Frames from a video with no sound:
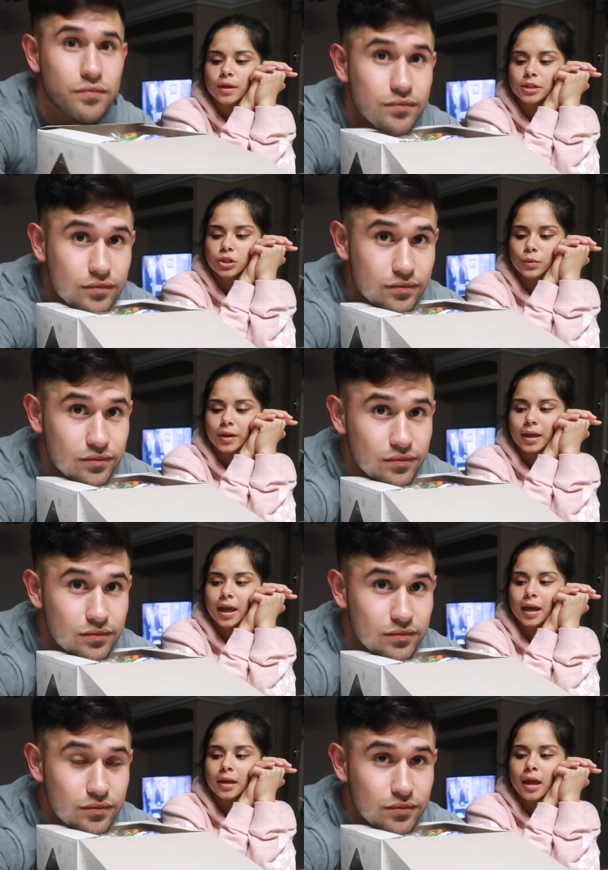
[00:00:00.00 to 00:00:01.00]
Speaker 1: want to do it
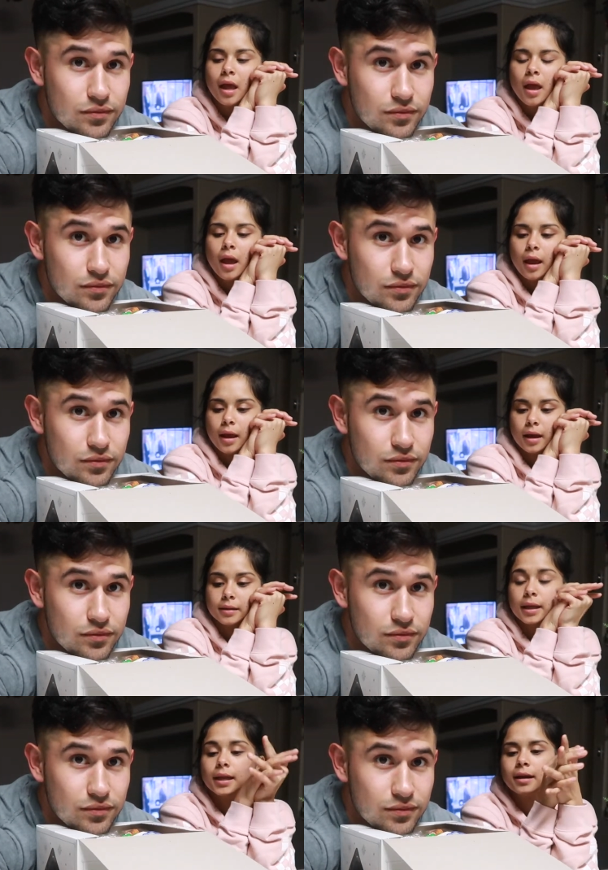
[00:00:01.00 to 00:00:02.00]
again.
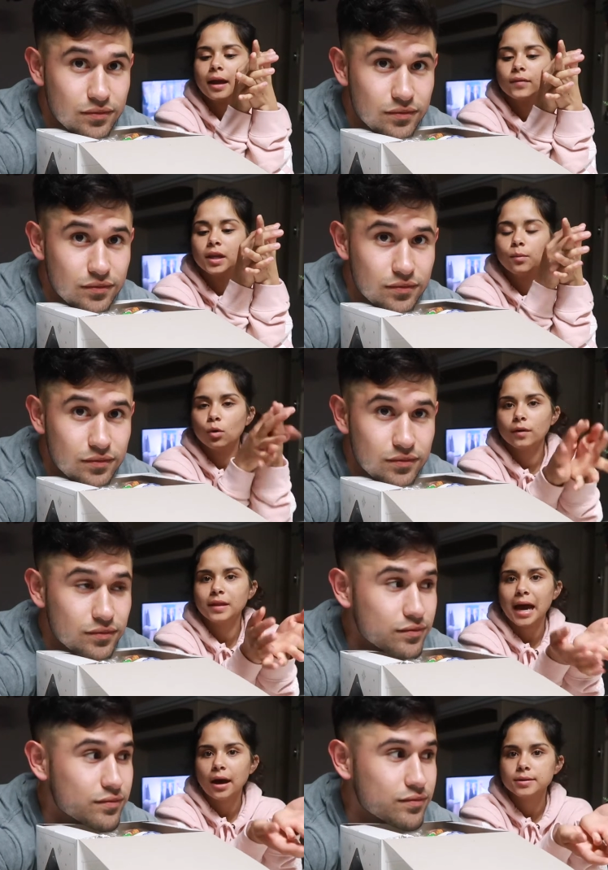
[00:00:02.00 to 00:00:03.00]
And they didn't have any more
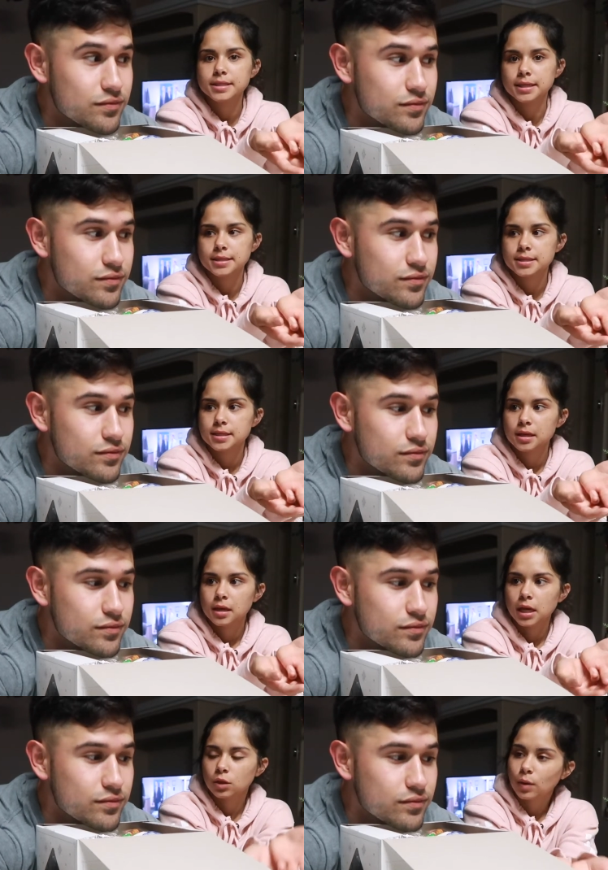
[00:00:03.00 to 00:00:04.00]
of the houses,
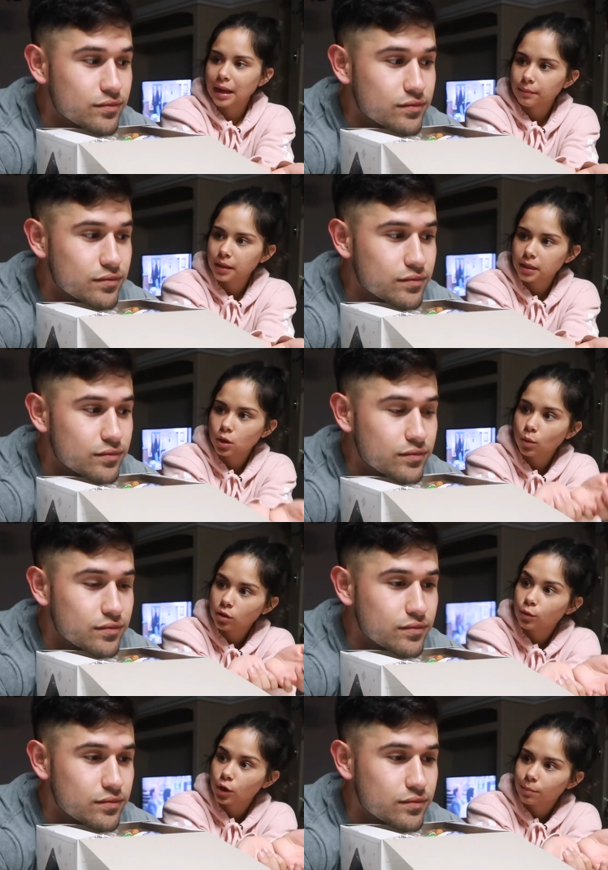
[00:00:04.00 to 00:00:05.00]
is what I mean. The
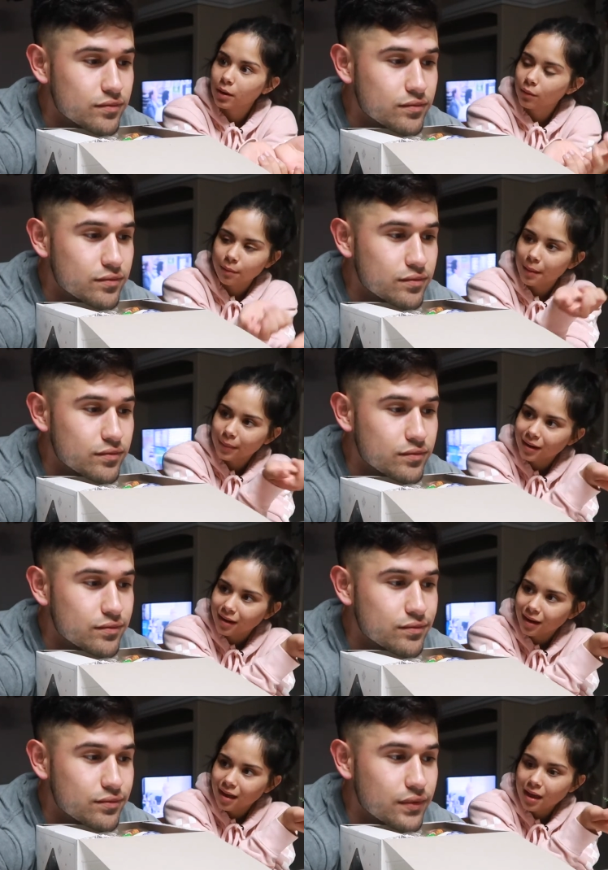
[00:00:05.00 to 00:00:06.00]
ones where you built,
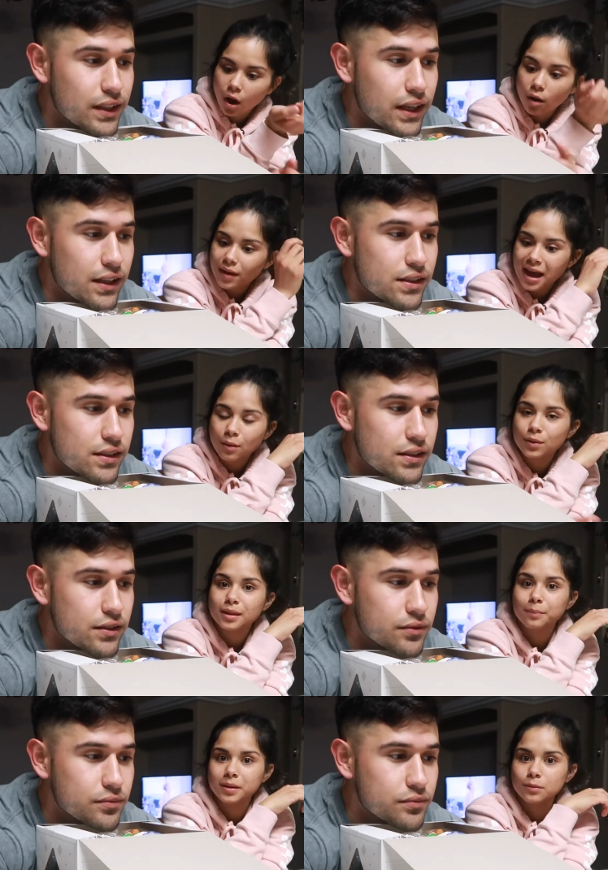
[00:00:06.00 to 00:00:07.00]
remember? Yes. All they had
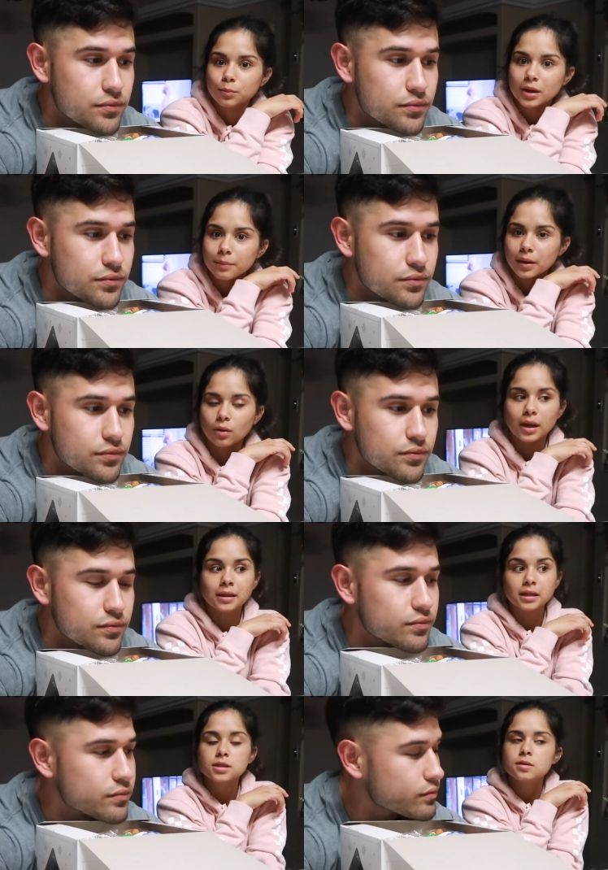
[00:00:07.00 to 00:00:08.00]
was a pre-built,
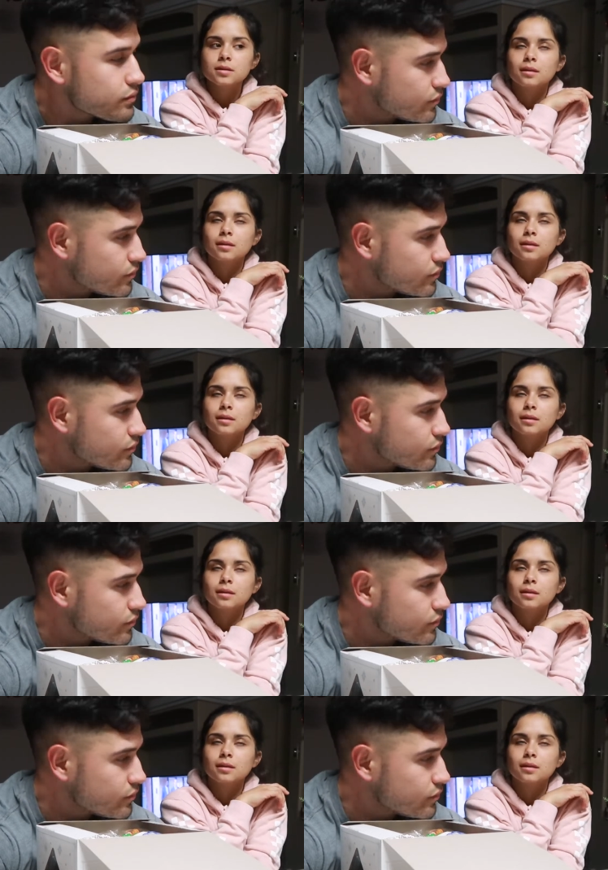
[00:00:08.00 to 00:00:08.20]
and that's